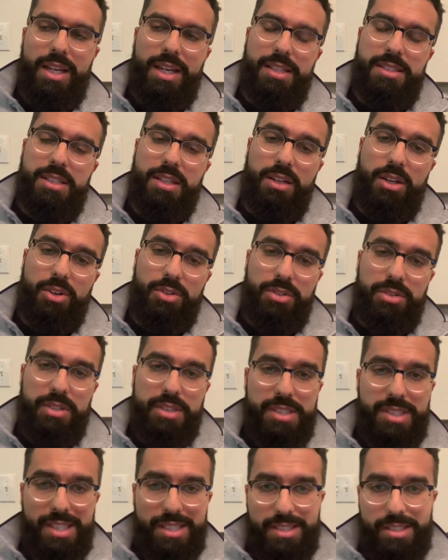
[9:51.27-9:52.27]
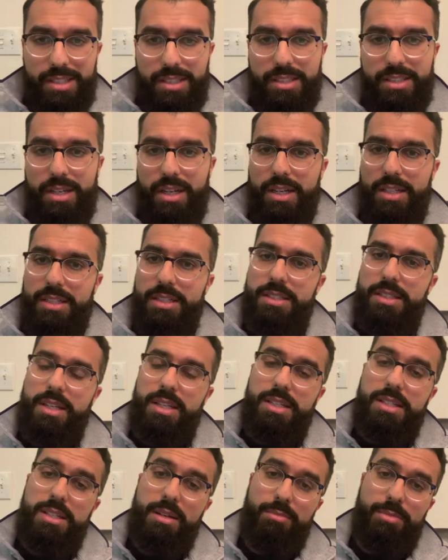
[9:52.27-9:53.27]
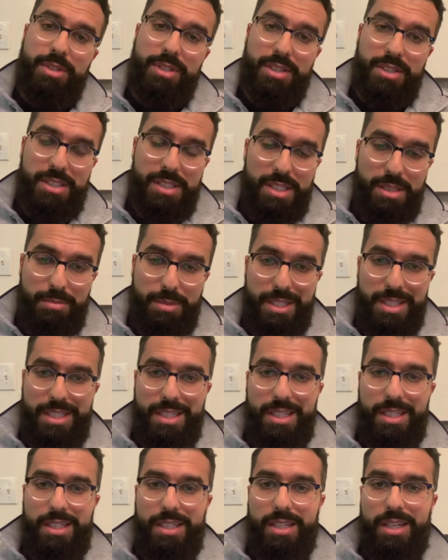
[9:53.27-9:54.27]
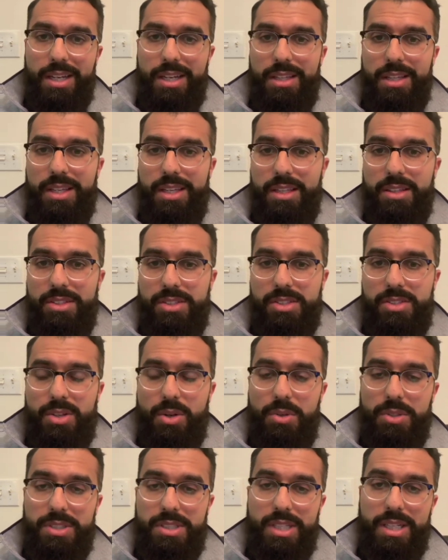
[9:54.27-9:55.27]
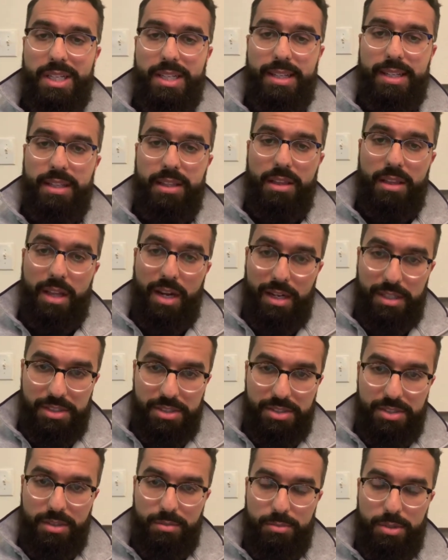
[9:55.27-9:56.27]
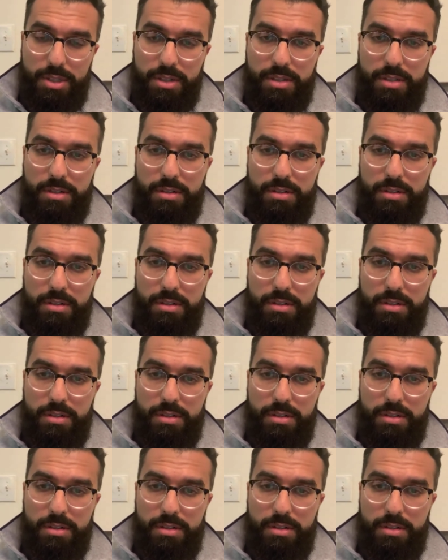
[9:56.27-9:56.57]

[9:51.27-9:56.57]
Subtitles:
It's going to go through the cystic duct. It's going to dump into the CBD, and then the stone is going to get lodged somewhere.